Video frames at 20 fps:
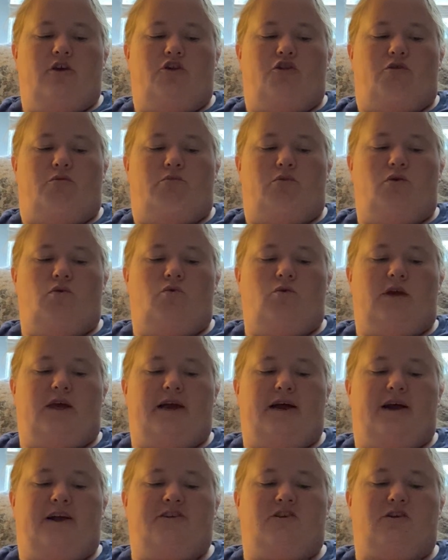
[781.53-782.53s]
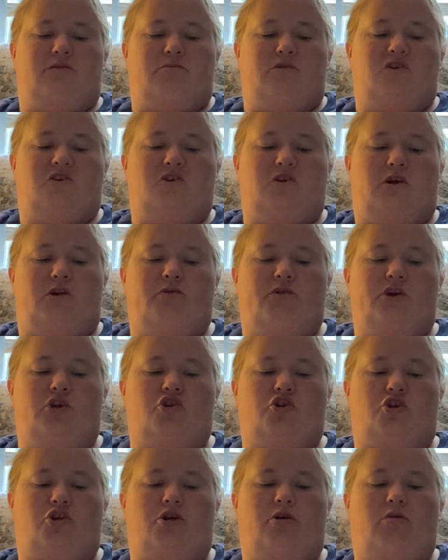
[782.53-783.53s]
The moon cast a
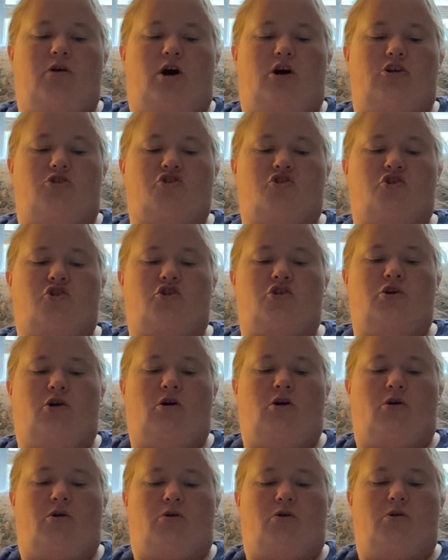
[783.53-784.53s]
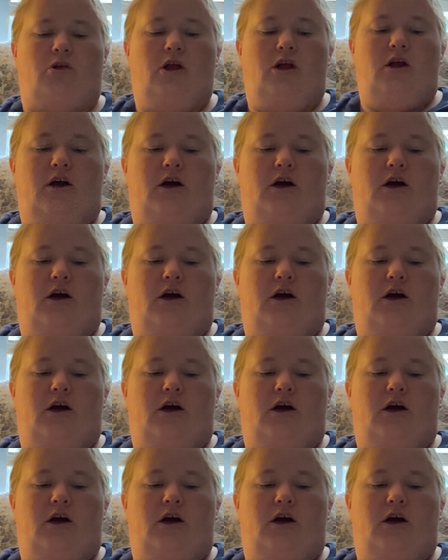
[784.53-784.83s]
mysterious glow on a snarl